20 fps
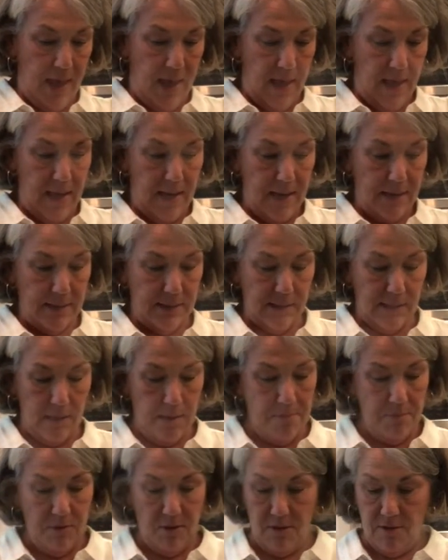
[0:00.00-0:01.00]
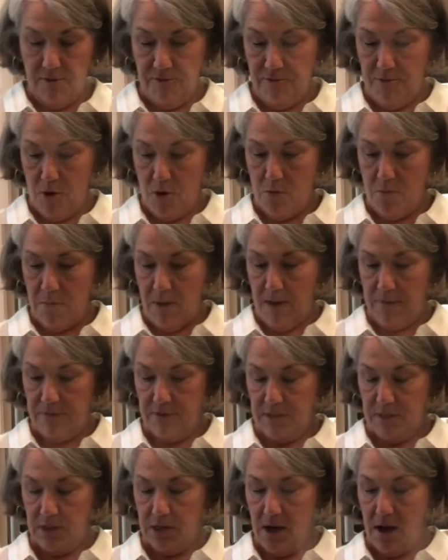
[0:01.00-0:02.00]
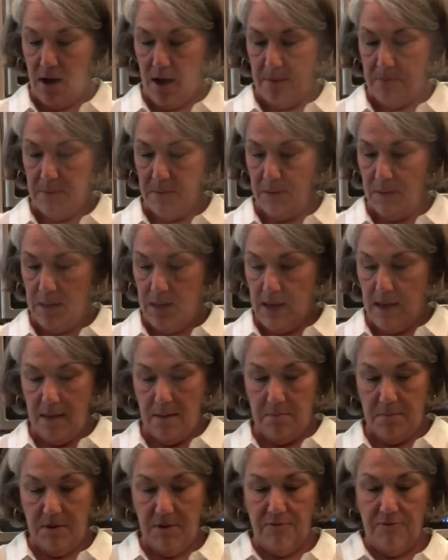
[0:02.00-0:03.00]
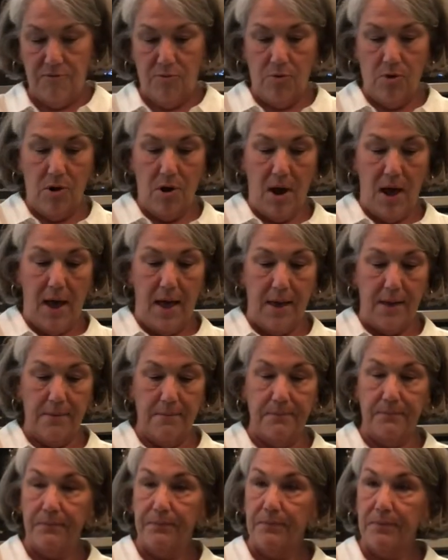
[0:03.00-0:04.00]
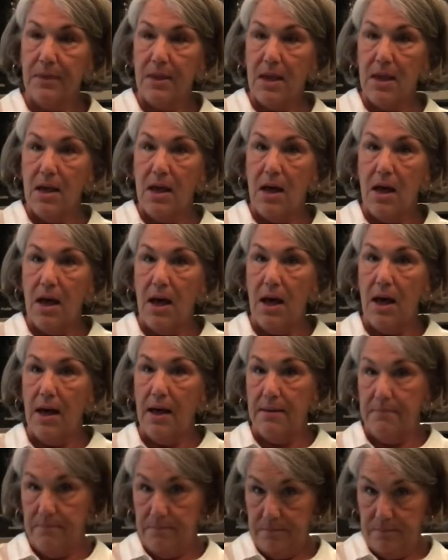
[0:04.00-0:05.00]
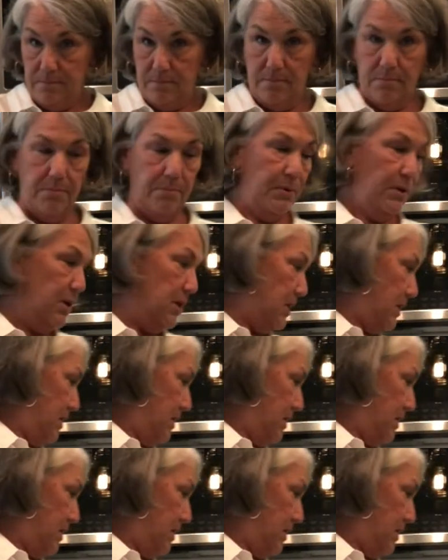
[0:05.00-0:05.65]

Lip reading: And I skimmed the foam off the top before I put it